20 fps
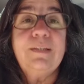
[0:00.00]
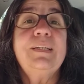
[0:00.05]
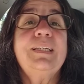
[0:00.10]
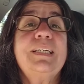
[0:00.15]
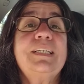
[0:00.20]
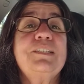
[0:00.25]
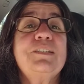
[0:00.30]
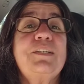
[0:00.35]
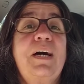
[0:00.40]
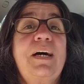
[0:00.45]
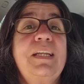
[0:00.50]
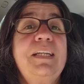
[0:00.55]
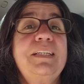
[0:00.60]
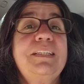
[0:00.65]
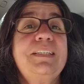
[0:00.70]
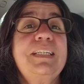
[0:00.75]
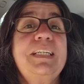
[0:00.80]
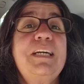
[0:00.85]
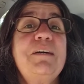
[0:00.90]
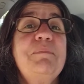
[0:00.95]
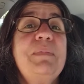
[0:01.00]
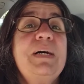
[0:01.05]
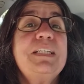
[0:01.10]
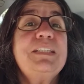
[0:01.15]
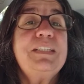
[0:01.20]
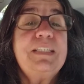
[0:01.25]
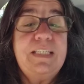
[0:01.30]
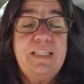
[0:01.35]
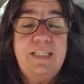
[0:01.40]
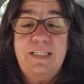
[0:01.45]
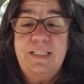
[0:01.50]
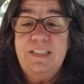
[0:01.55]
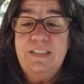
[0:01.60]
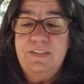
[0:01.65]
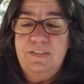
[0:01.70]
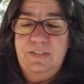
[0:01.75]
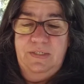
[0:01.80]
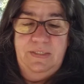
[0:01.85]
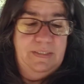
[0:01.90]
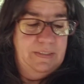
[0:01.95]
excited to get my
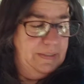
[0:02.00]
seeds.